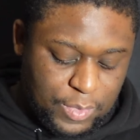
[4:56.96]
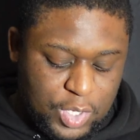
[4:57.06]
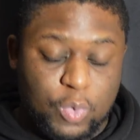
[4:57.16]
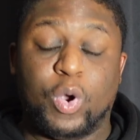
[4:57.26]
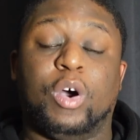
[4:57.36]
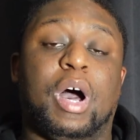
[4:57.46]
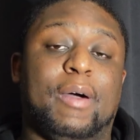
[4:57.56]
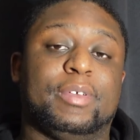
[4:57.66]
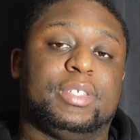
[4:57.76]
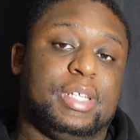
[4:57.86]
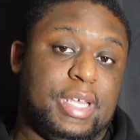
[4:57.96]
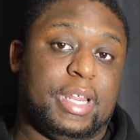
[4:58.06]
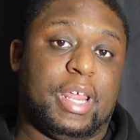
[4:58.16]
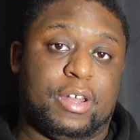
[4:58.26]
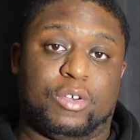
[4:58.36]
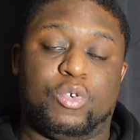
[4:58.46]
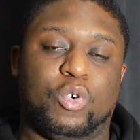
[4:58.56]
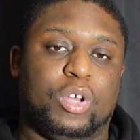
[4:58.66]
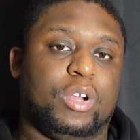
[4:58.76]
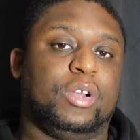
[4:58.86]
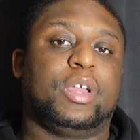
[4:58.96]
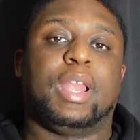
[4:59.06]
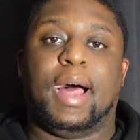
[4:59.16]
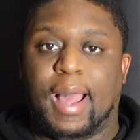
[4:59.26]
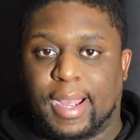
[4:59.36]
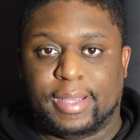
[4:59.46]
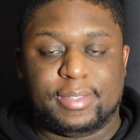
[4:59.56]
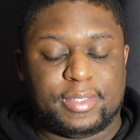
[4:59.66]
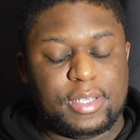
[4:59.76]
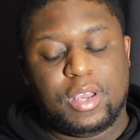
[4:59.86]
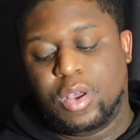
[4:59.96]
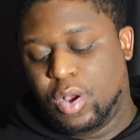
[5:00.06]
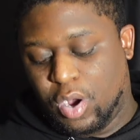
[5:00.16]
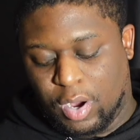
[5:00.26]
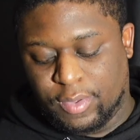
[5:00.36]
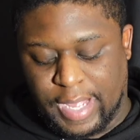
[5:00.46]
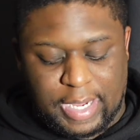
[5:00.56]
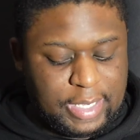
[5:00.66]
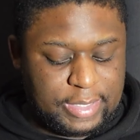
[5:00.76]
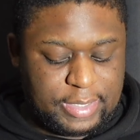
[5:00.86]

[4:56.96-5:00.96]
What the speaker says: you will obviously need an intercooler, your lines, all that good